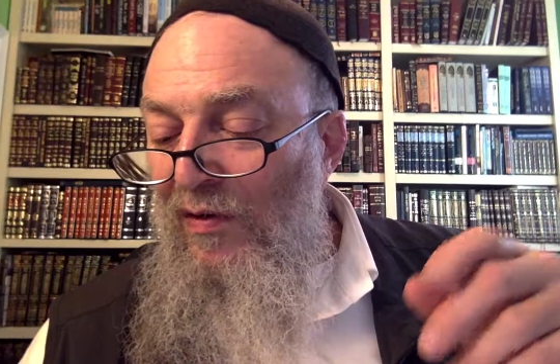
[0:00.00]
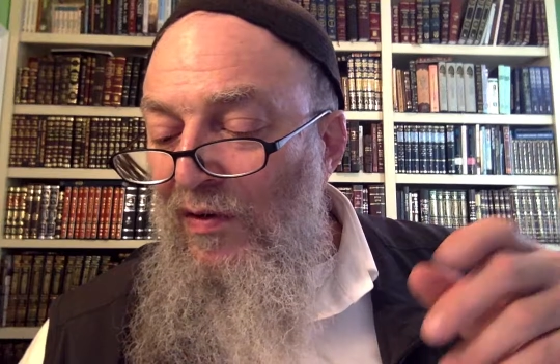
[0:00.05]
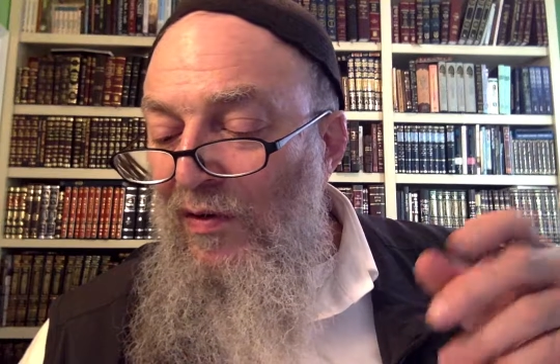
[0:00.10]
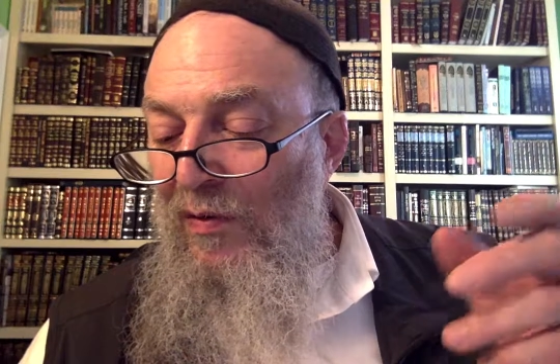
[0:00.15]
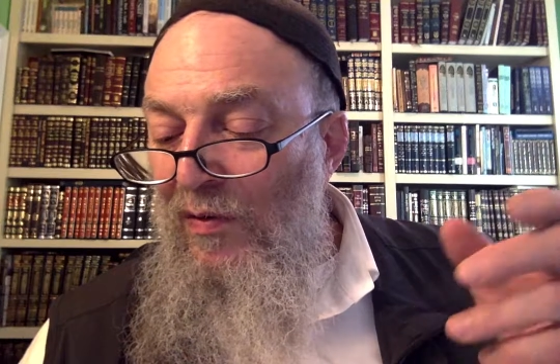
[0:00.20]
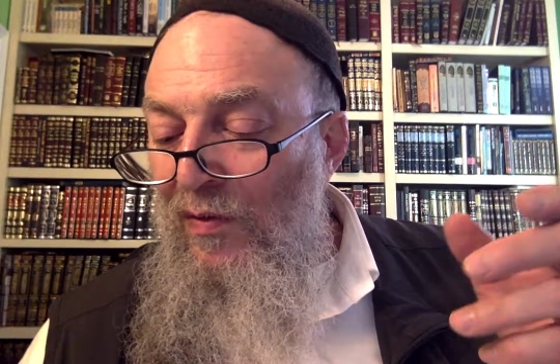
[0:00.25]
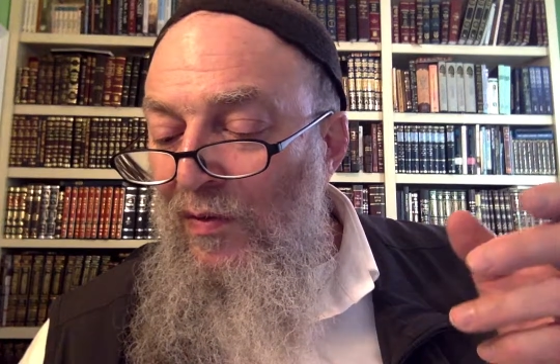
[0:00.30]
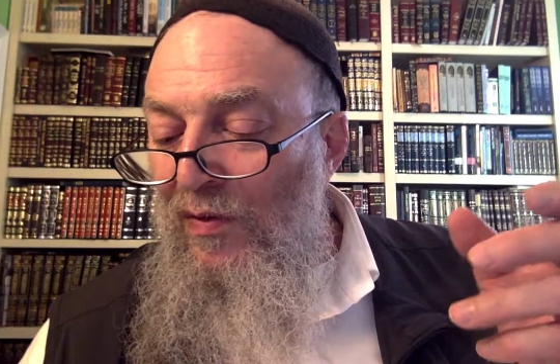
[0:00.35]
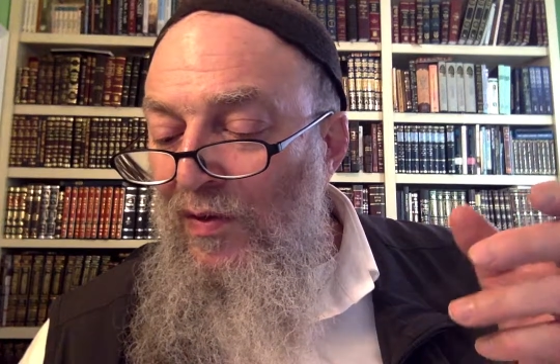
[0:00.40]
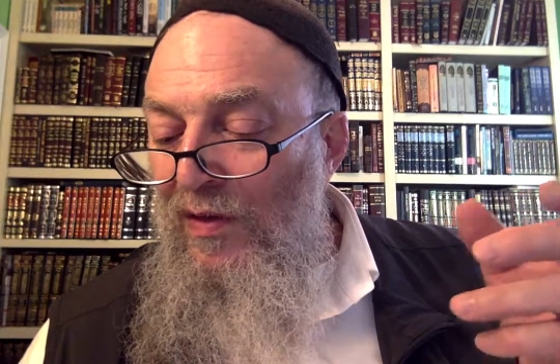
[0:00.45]

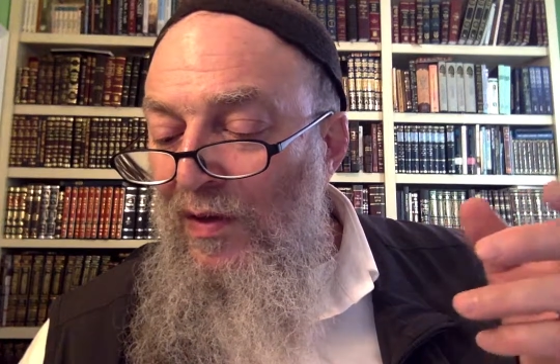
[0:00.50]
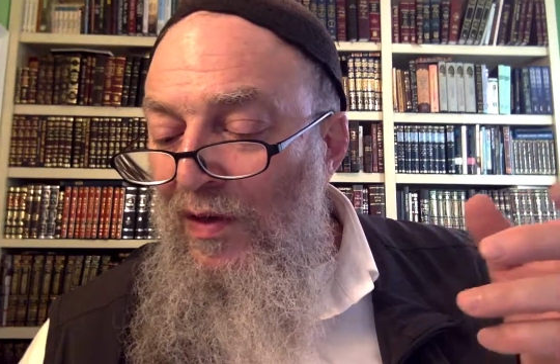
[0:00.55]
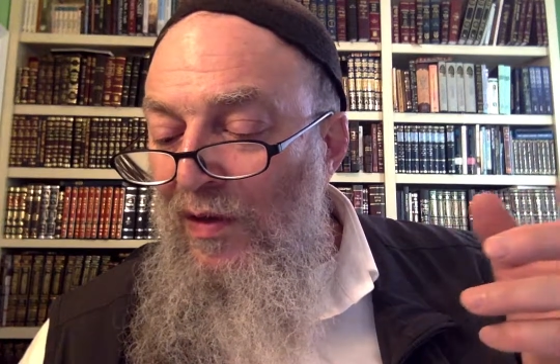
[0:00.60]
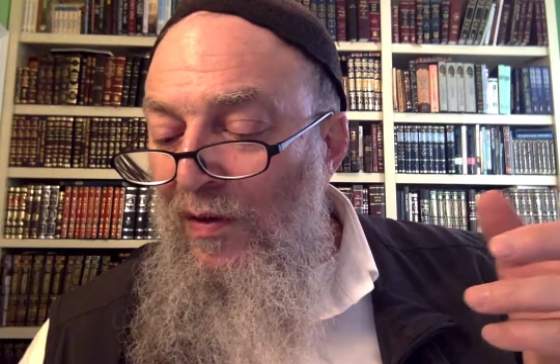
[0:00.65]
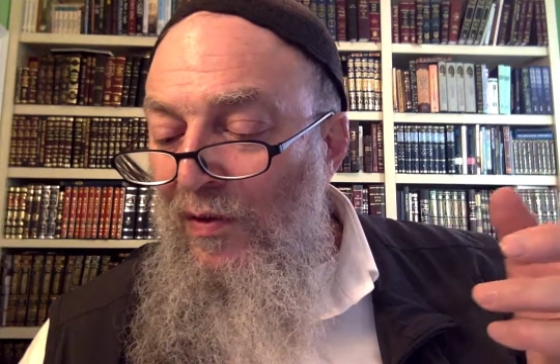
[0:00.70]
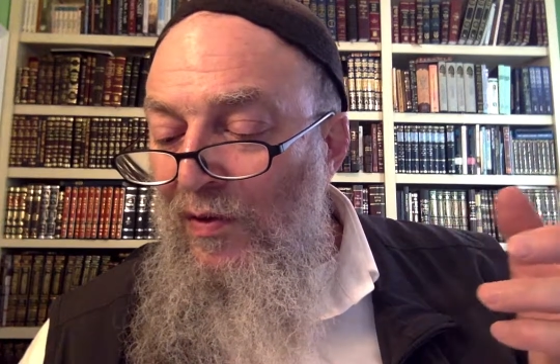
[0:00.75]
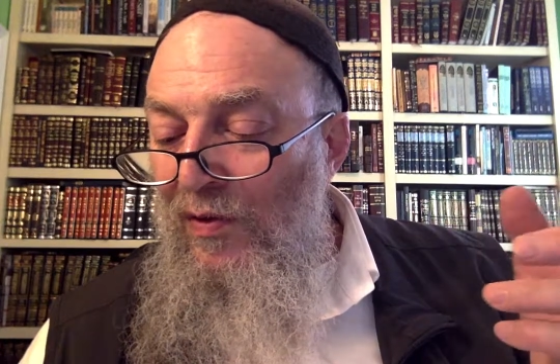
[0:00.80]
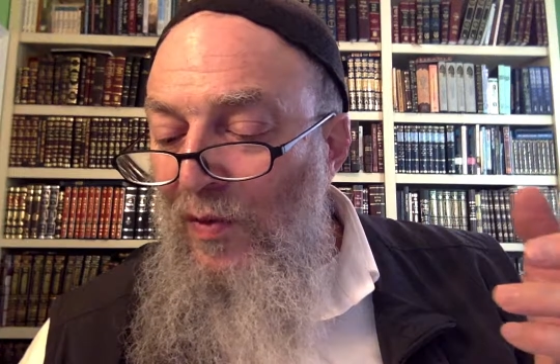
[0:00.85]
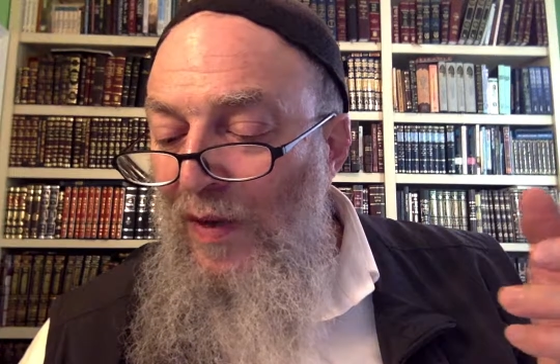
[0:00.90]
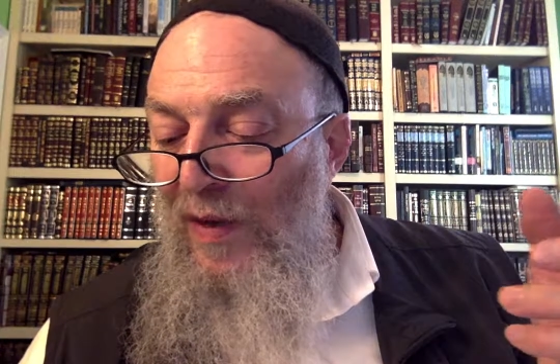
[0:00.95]

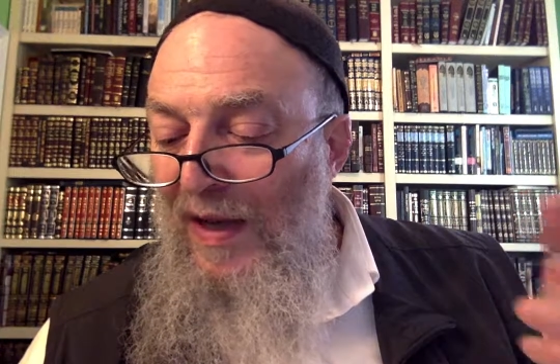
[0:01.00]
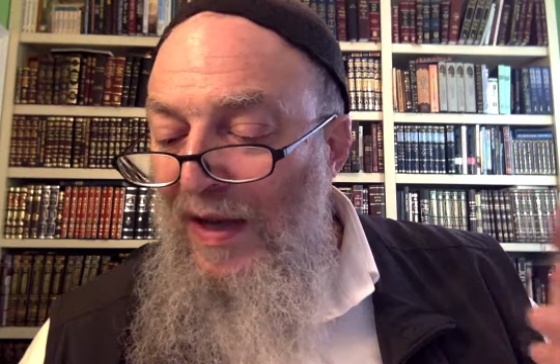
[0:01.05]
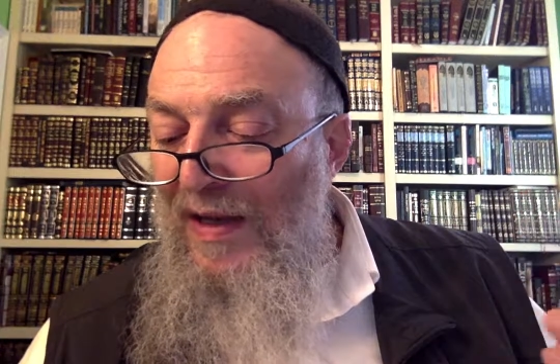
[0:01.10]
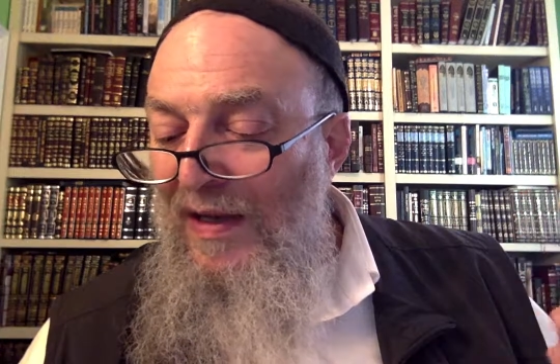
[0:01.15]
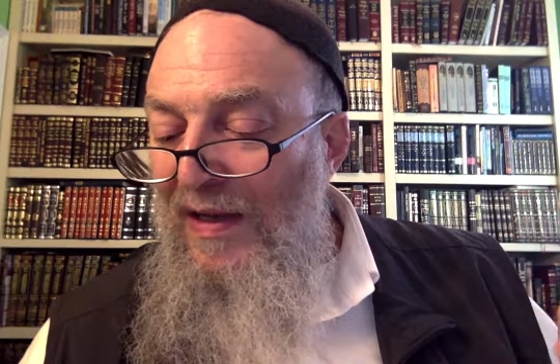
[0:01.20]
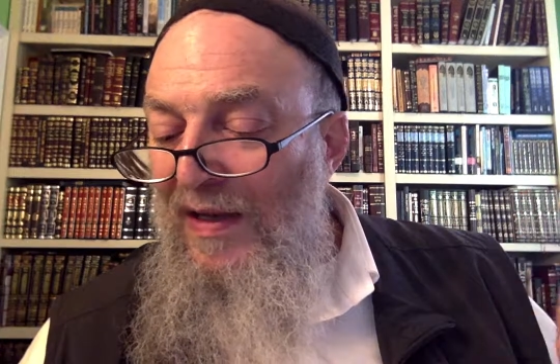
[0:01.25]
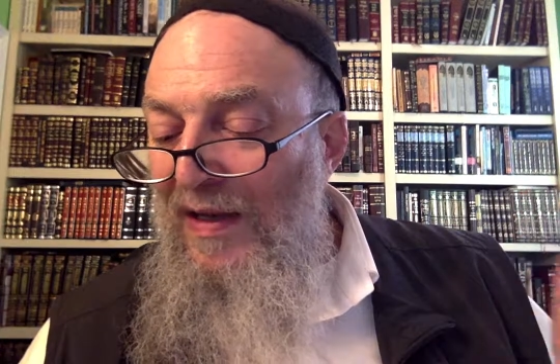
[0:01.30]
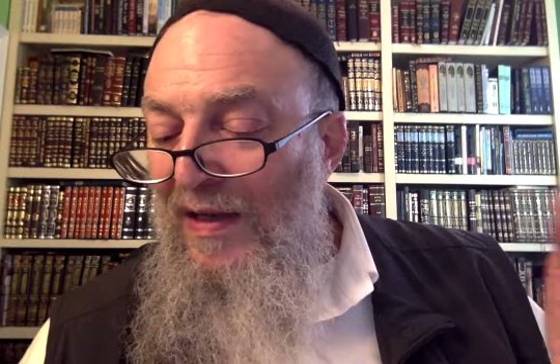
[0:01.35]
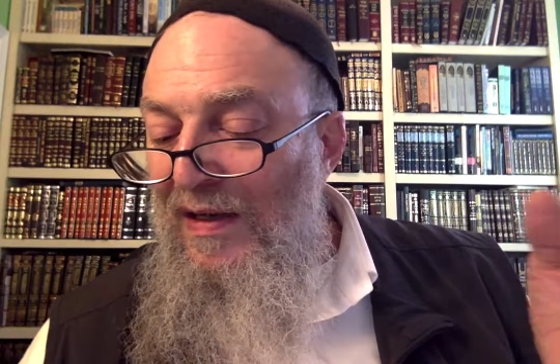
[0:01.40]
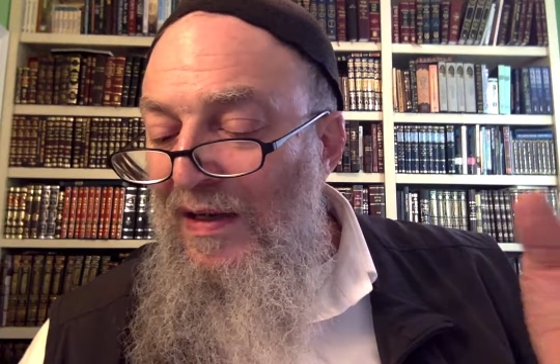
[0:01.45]
you
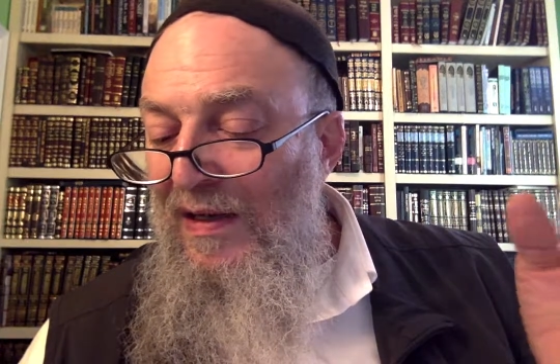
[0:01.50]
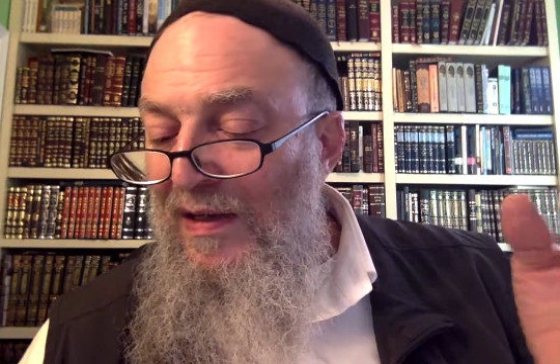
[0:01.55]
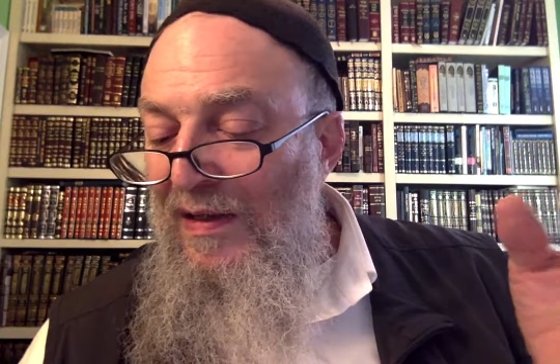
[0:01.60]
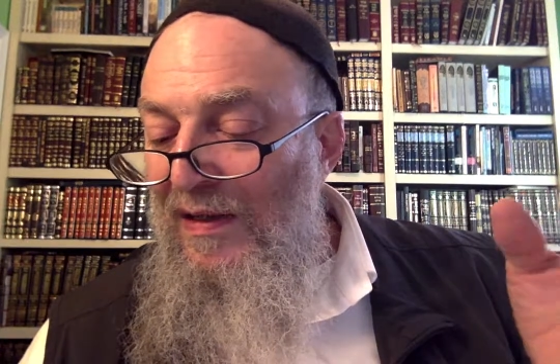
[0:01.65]
hate it,